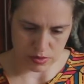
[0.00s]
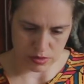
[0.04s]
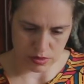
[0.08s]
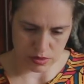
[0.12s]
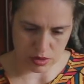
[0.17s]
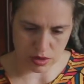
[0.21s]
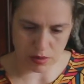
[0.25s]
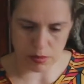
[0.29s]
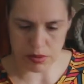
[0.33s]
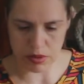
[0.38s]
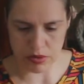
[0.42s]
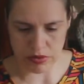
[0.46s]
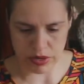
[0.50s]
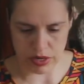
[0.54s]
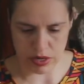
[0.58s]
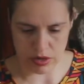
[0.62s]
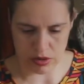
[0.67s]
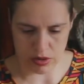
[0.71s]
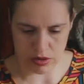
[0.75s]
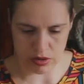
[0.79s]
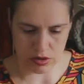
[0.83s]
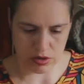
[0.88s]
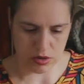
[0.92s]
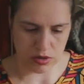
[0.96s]
I'll put it right here.
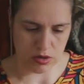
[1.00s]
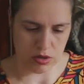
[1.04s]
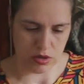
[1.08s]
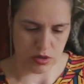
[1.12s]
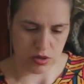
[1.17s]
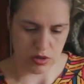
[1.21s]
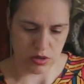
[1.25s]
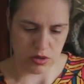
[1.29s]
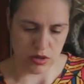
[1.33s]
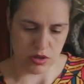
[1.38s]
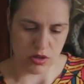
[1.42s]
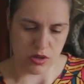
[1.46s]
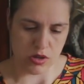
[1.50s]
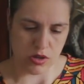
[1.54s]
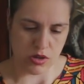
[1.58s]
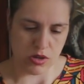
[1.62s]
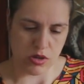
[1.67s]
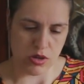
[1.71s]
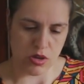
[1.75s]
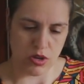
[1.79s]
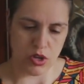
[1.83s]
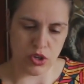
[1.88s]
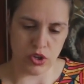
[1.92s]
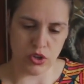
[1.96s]

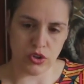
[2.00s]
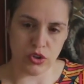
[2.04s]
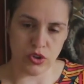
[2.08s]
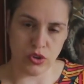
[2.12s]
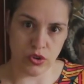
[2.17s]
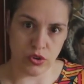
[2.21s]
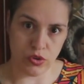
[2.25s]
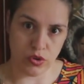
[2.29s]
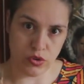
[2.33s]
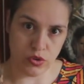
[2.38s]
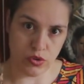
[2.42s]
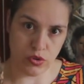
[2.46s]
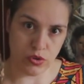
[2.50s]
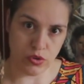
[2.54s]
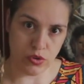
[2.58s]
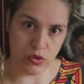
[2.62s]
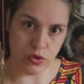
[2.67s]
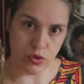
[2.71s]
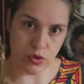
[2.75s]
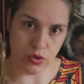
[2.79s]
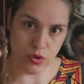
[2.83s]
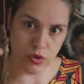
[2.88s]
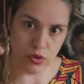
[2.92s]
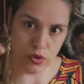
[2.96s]

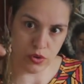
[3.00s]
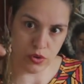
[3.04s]
2,